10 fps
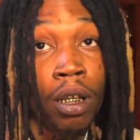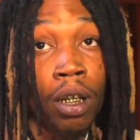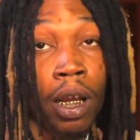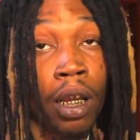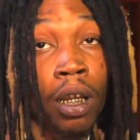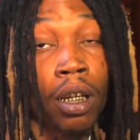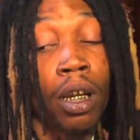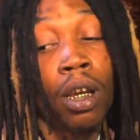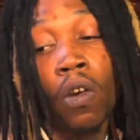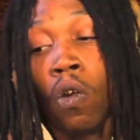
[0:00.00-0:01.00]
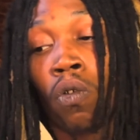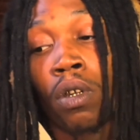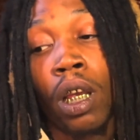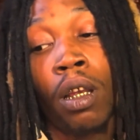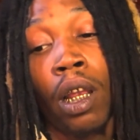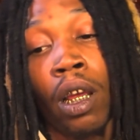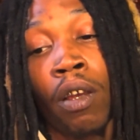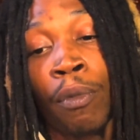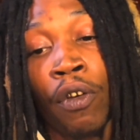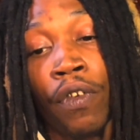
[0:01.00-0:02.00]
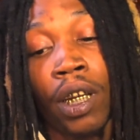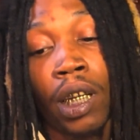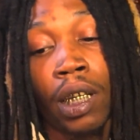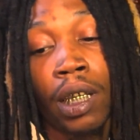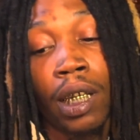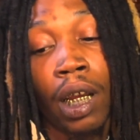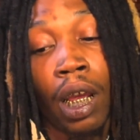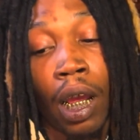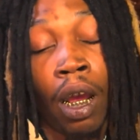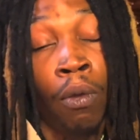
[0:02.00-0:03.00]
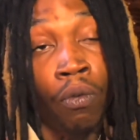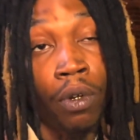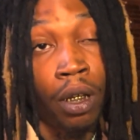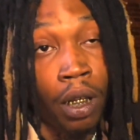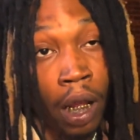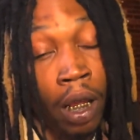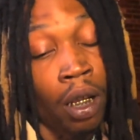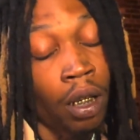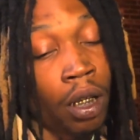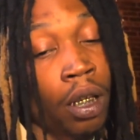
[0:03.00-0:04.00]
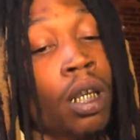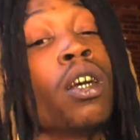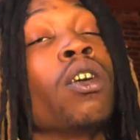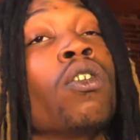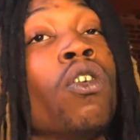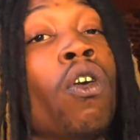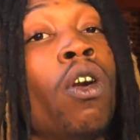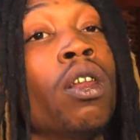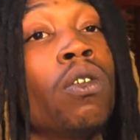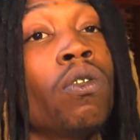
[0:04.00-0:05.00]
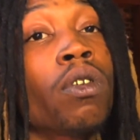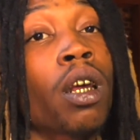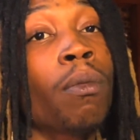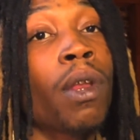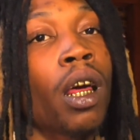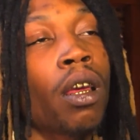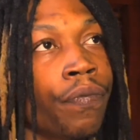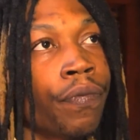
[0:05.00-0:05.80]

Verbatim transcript: Like that whole tape, like motherfucker listen to that, I was really like going through something like